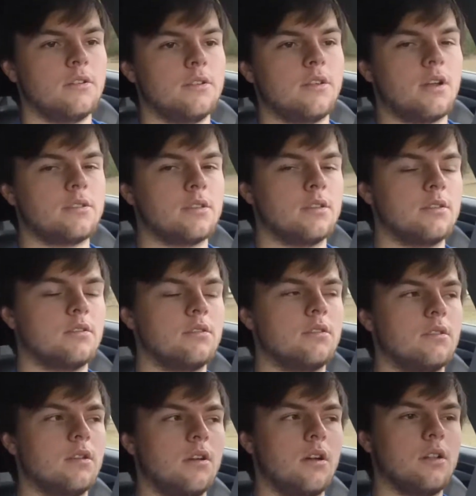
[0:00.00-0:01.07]
doesn't
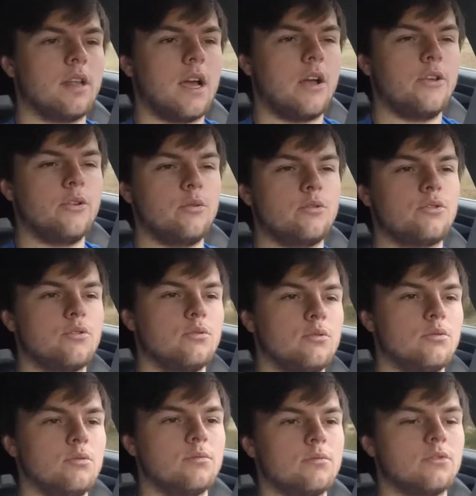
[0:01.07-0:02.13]
allow you
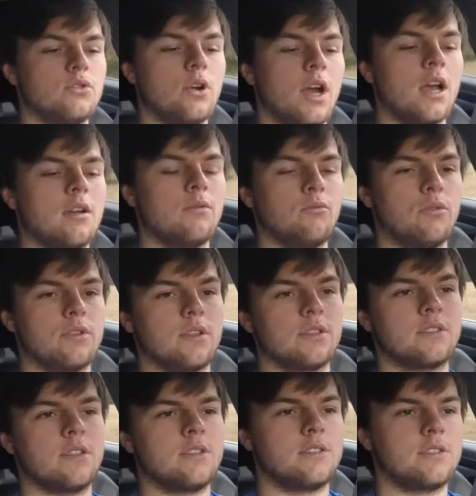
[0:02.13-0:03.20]
to drive with
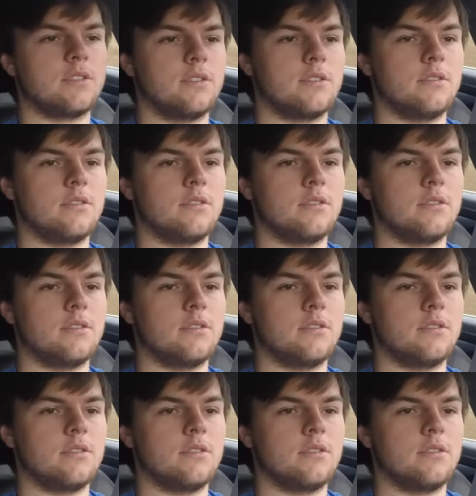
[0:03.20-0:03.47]
assists